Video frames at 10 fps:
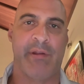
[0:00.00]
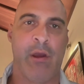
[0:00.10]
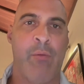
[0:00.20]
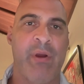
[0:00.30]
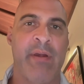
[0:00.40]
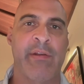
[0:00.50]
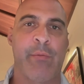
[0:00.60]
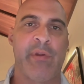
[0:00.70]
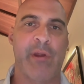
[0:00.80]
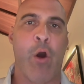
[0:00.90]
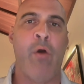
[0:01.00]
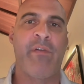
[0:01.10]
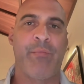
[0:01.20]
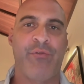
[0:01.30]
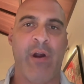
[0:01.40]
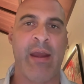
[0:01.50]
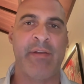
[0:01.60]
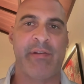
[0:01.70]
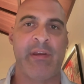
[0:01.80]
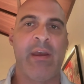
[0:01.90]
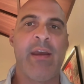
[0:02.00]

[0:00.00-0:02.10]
ago because it was overpriced.